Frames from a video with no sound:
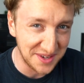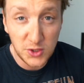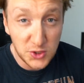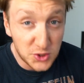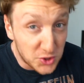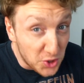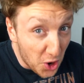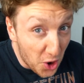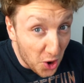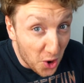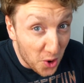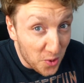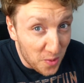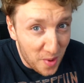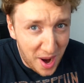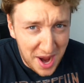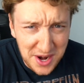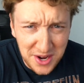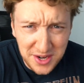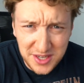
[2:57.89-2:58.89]
So
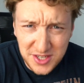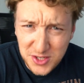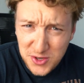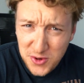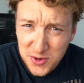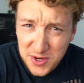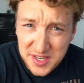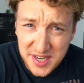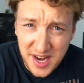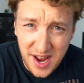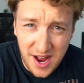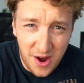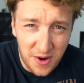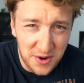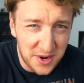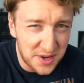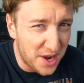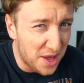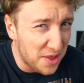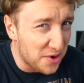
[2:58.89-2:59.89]
why not tune it
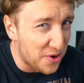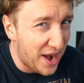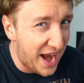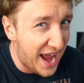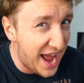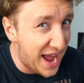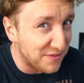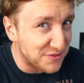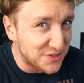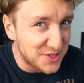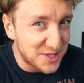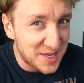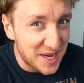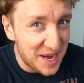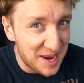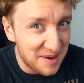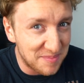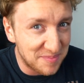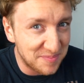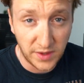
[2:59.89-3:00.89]
down another 1/2
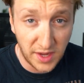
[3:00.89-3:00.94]
step?